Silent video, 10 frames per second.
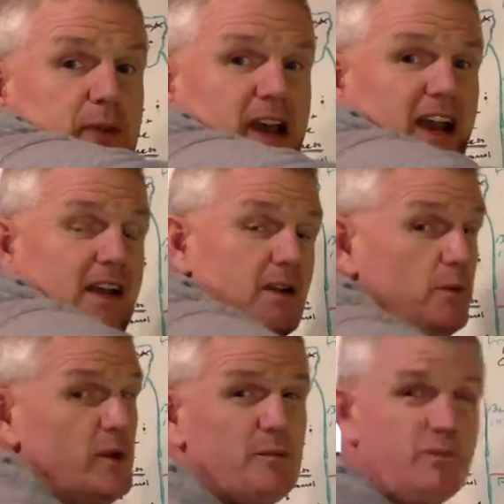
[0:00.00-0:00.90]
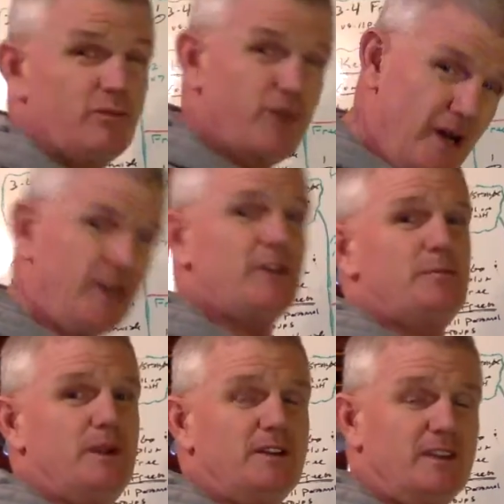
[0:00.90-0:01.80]
back. We really
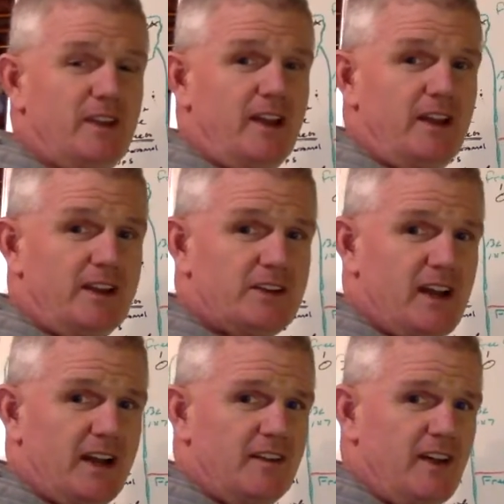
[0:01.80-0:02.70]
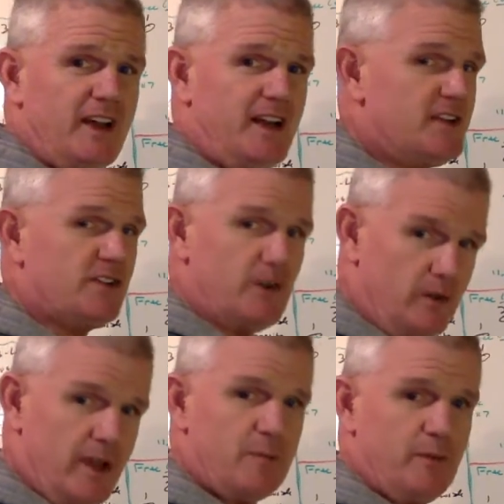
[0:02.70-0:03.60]
beat the daylights out of tight ends. They
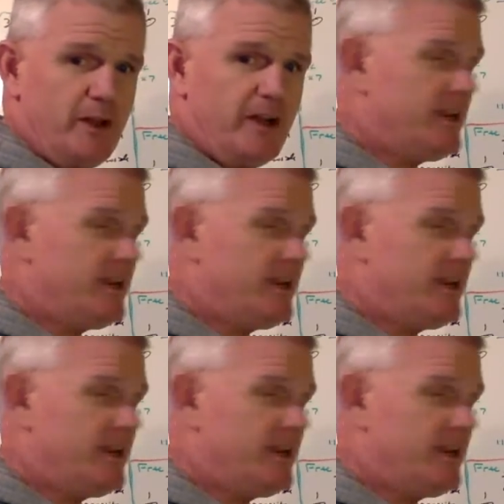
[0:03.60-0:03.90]
don't like playing